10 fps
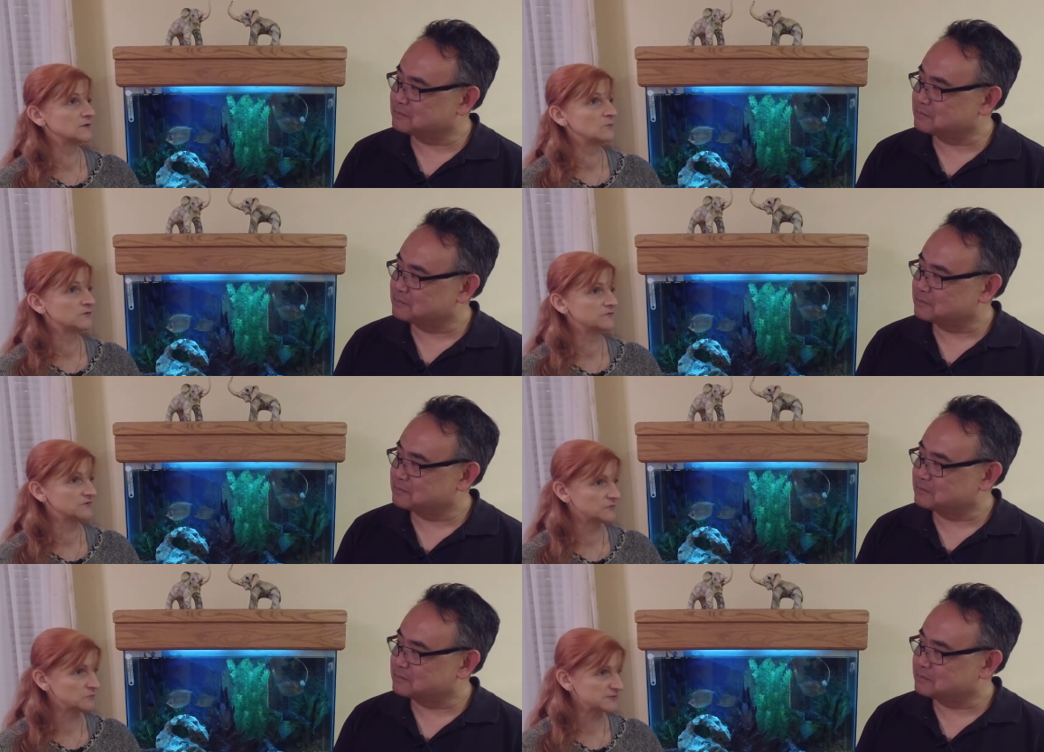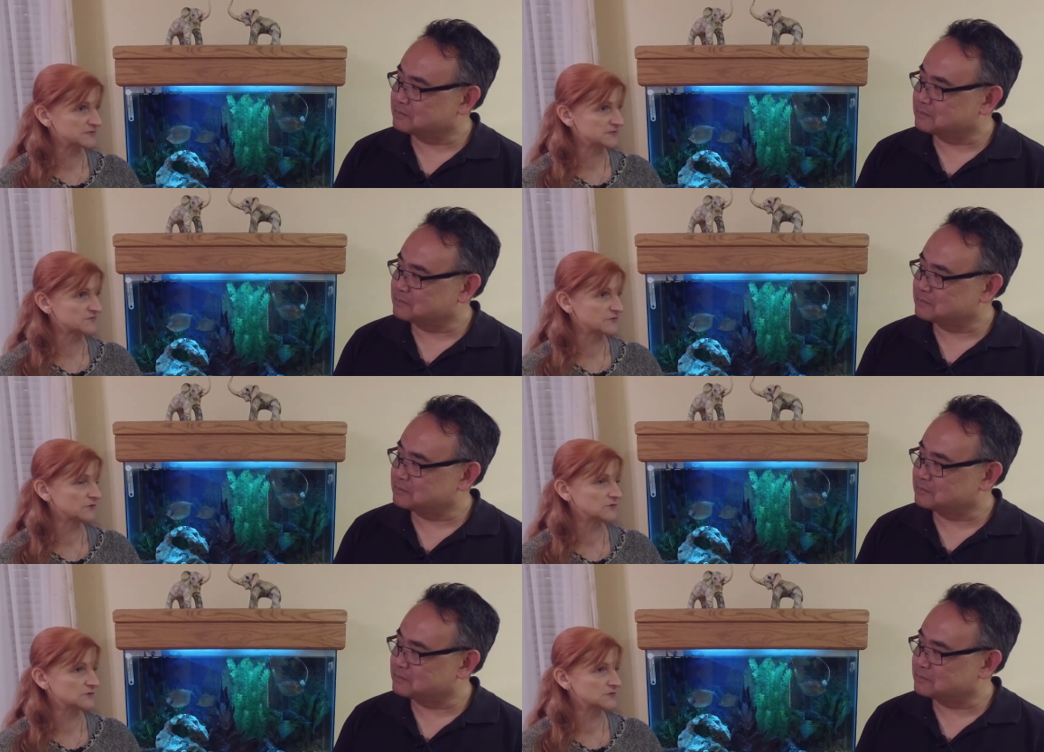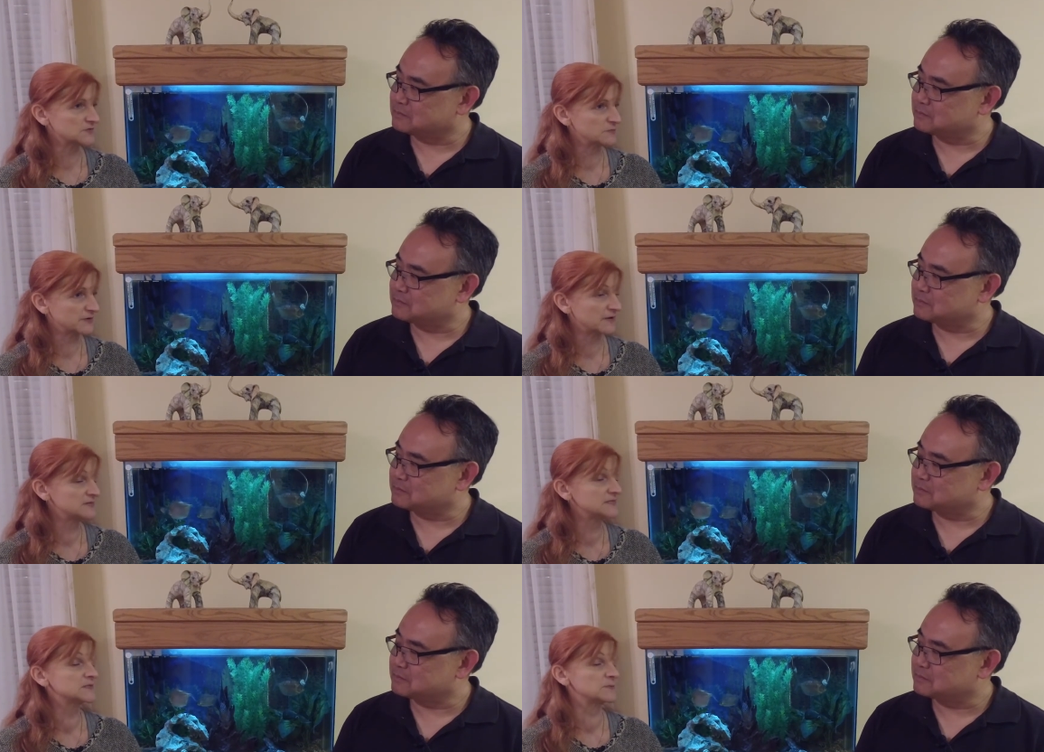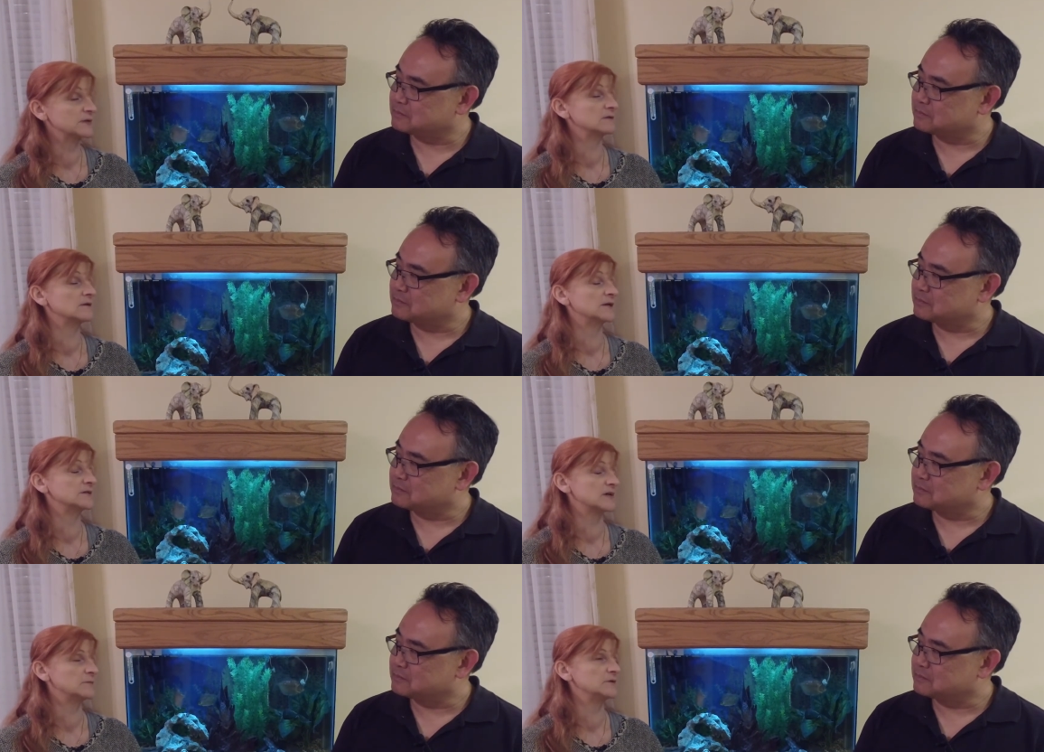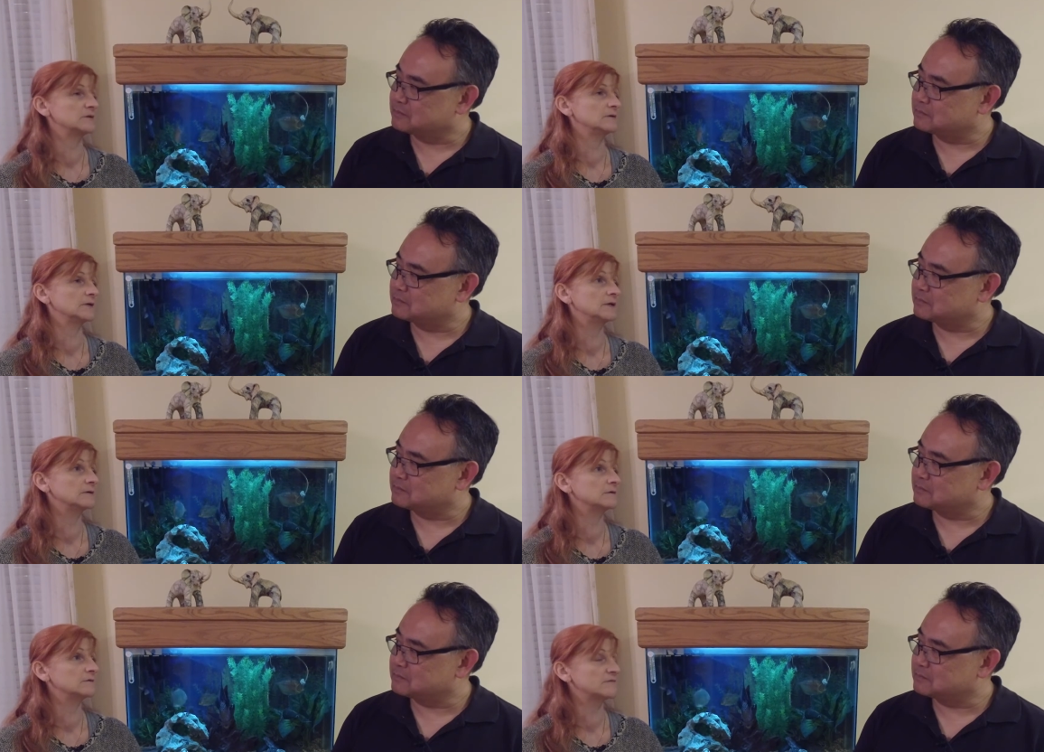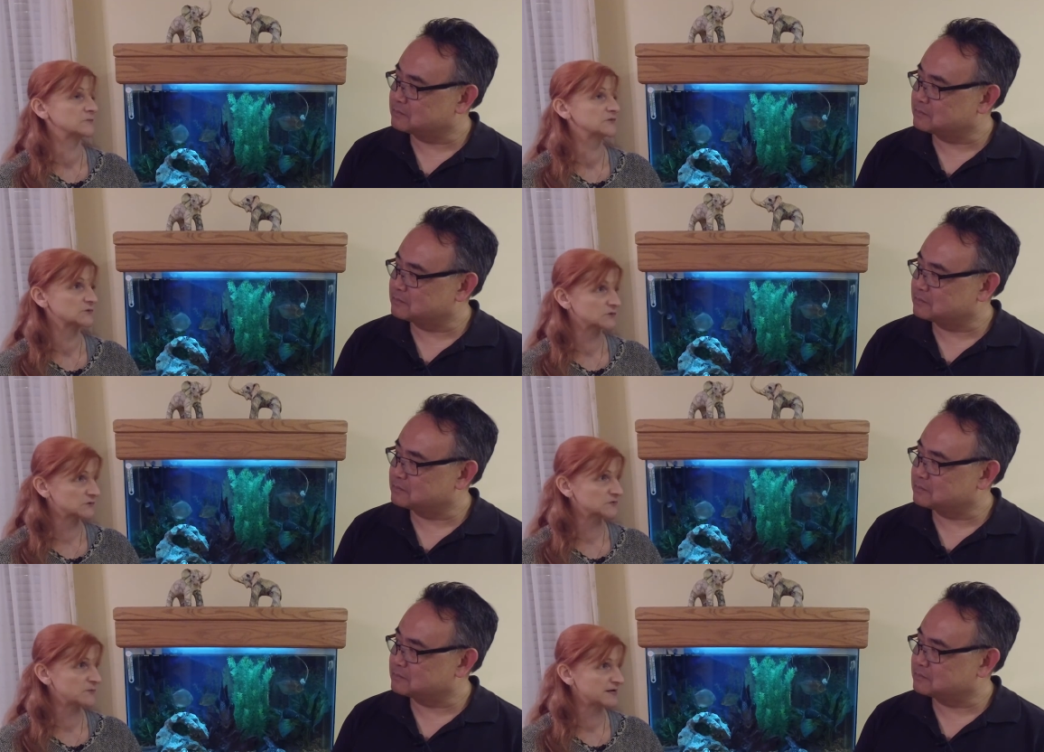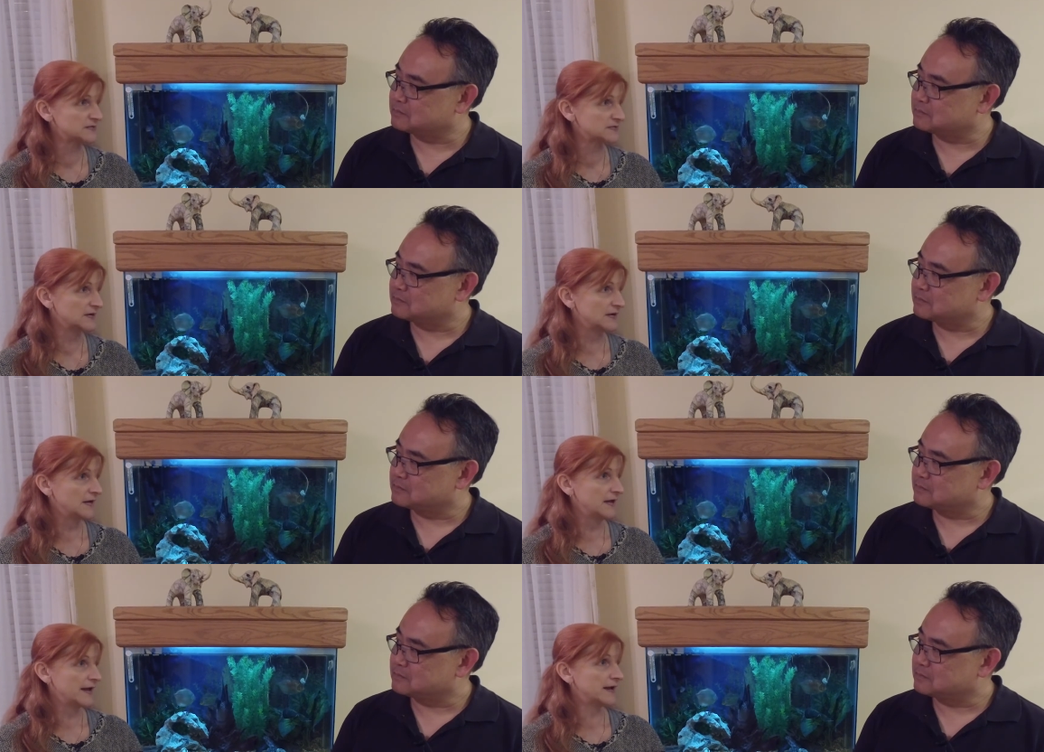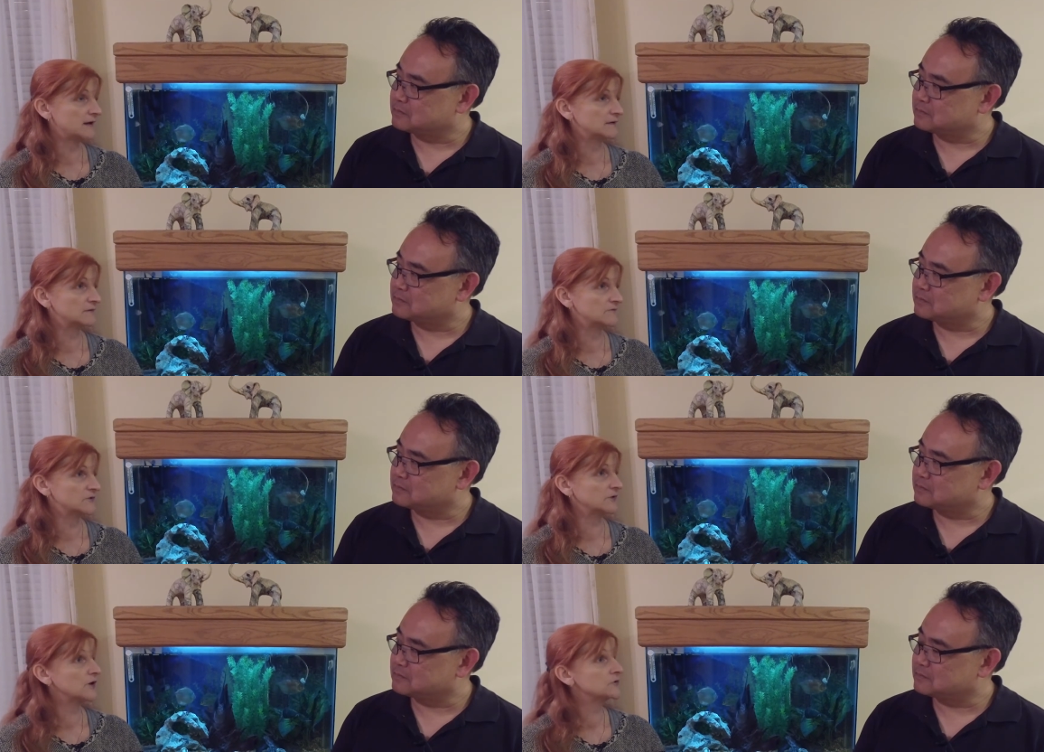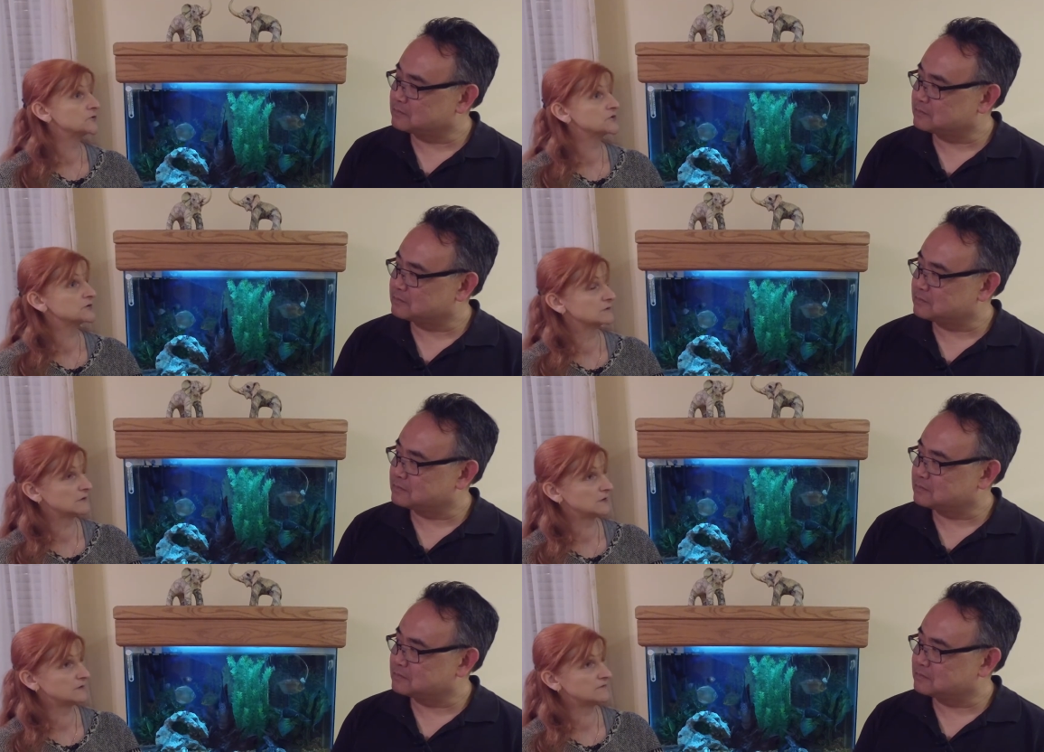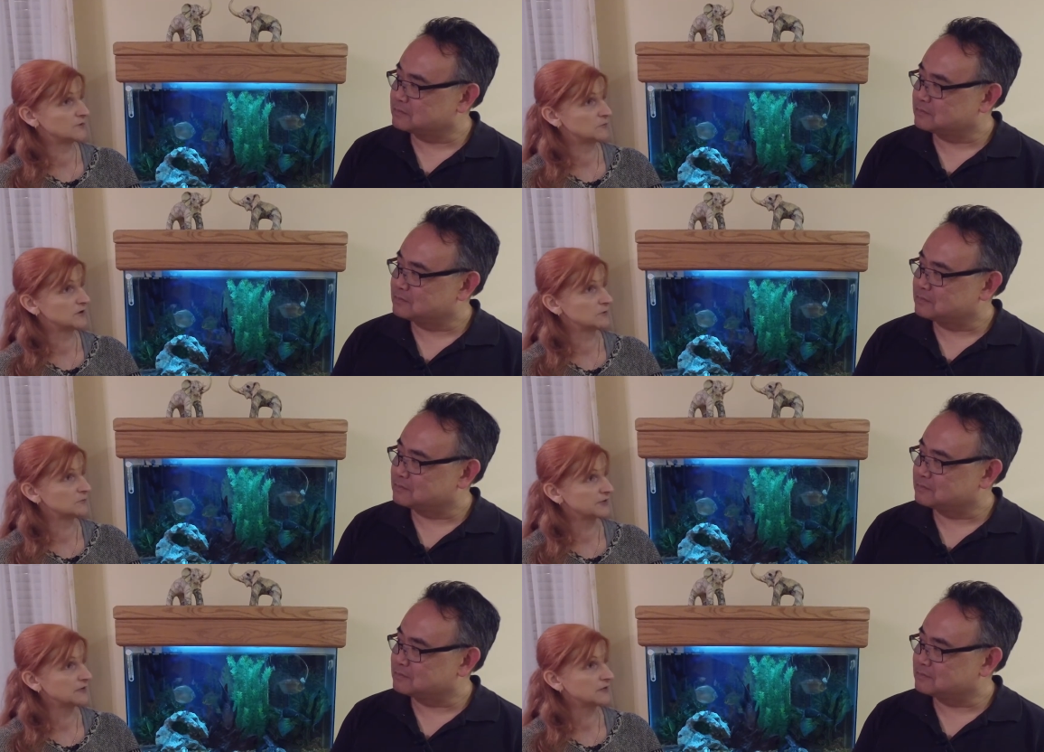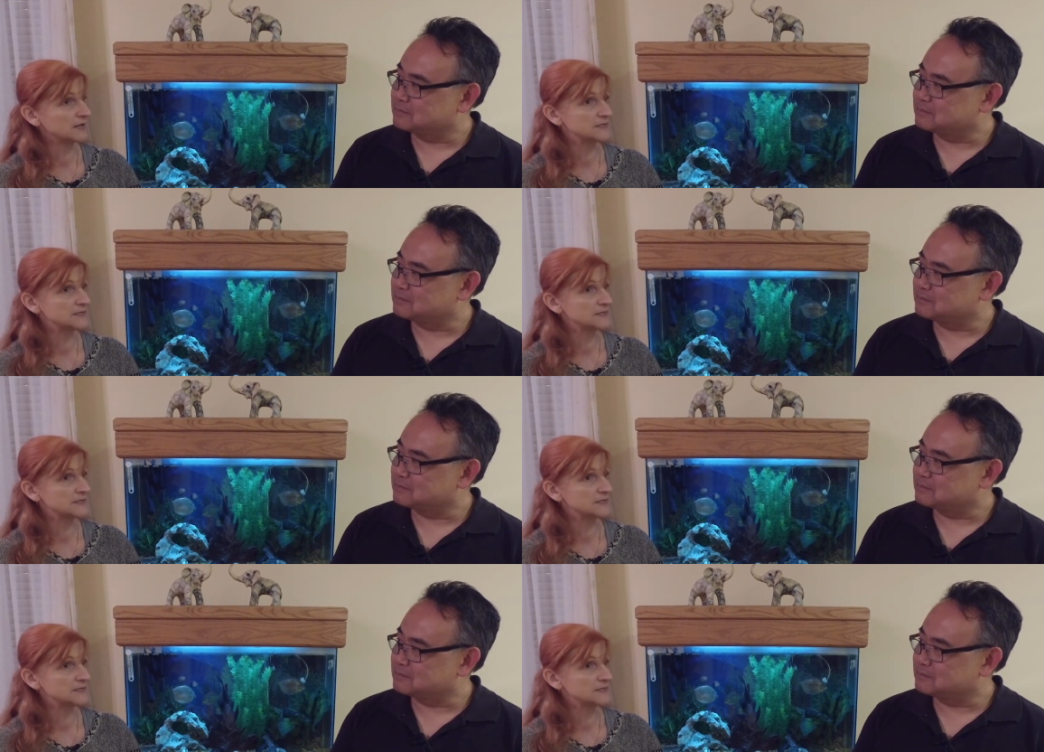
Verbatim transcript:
Speaker 1: number of different business verticals, but I did spend a lot of time in, in the pharmaceutical space at a very large uh, pharma company. I